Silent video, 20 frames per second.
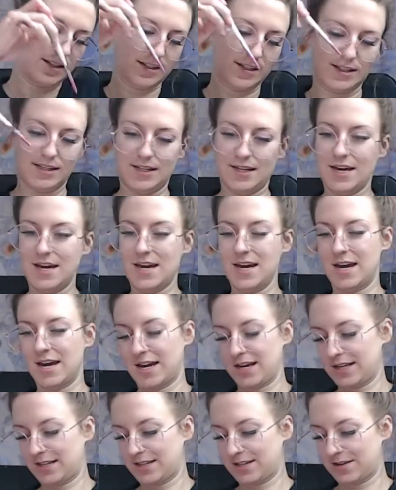see
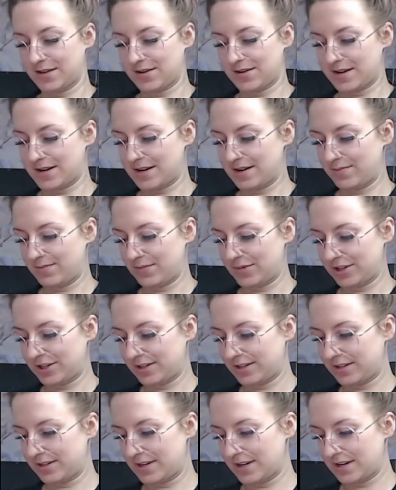it, so I'm
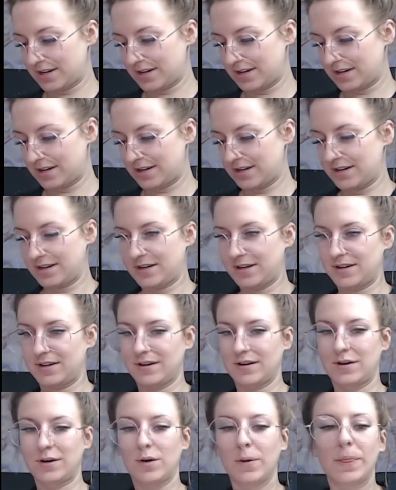just
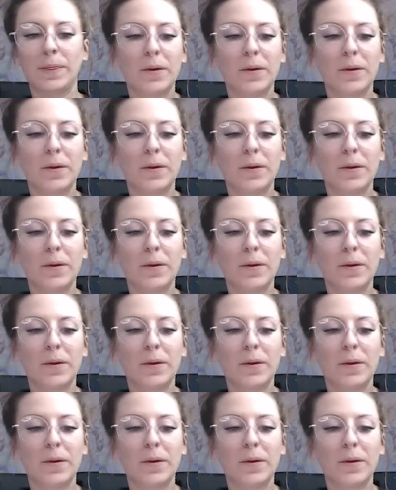gonna